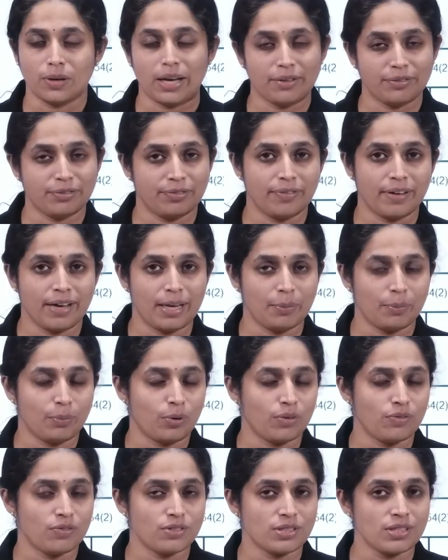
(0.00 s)
FIR
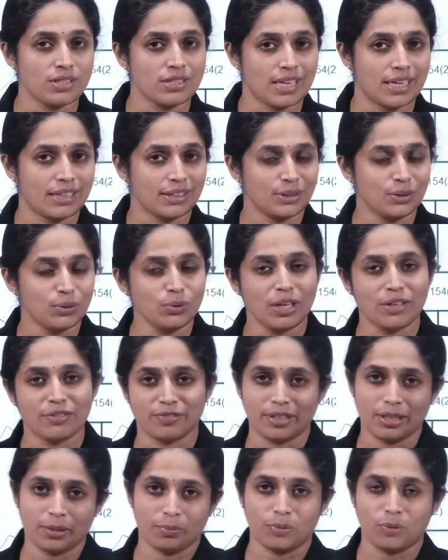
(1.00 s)
provisions and the new
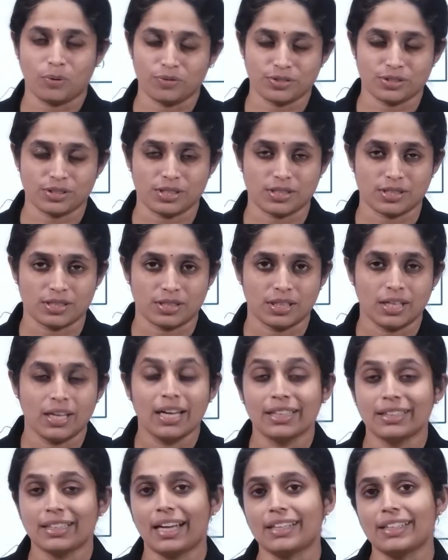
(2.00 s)
FIR provisions.
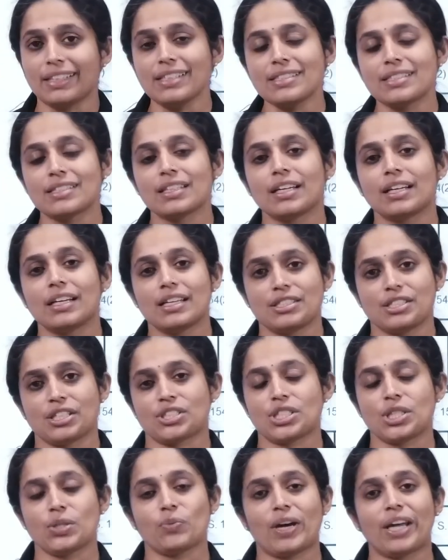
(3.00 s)
That is
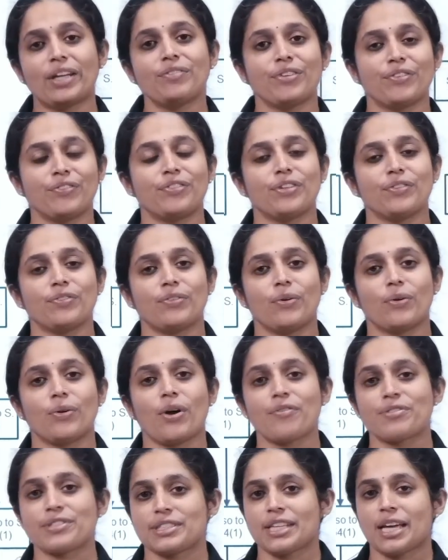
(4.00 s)
section 154
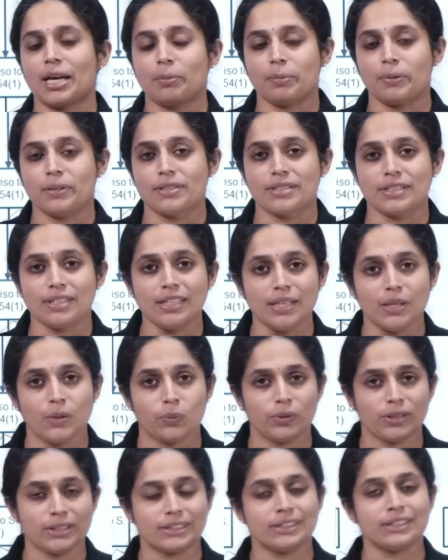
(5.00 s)
of CrPC
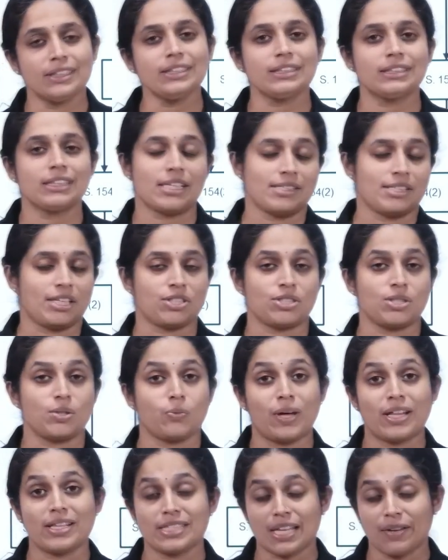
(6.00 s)
versus
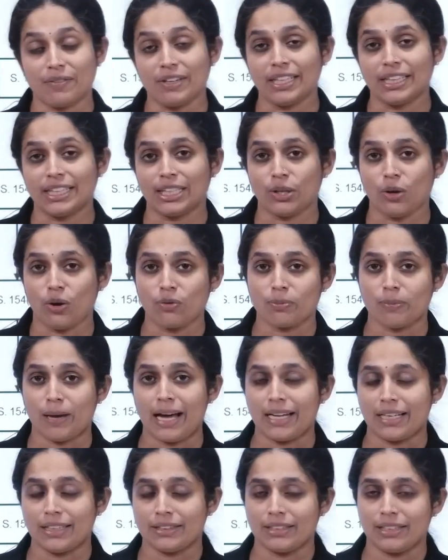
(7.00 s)
section 173 of
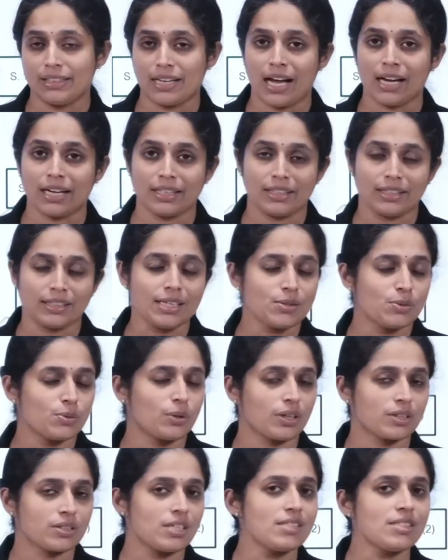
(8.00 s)
Bharatiya Nagarika
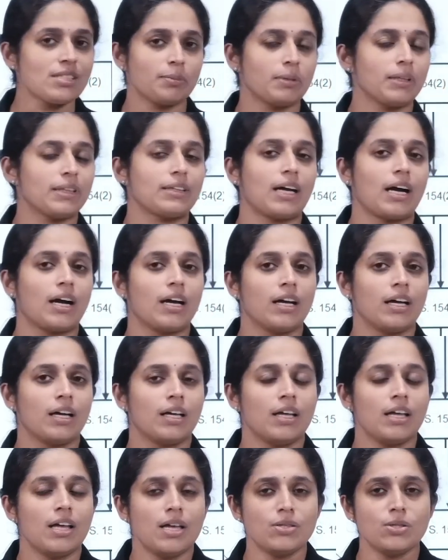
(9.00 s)
Suraksha Samhita.
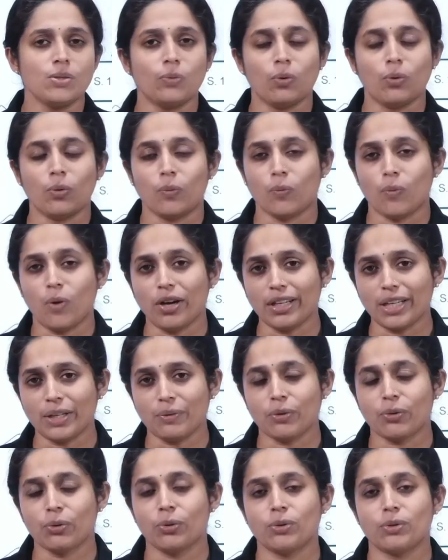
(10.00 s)
So, what are
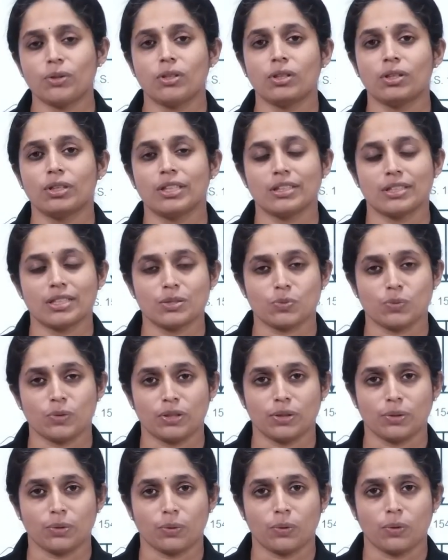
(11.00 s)
we going to learn in this
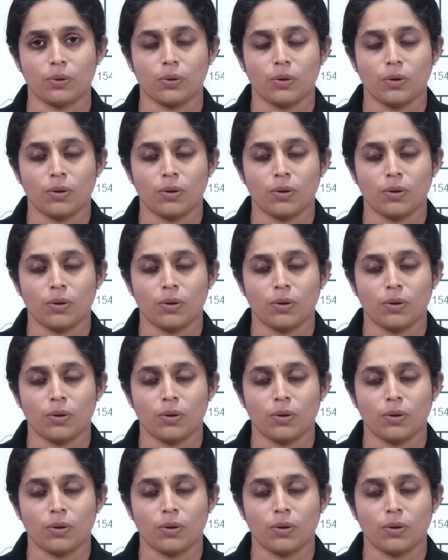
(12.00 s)
video?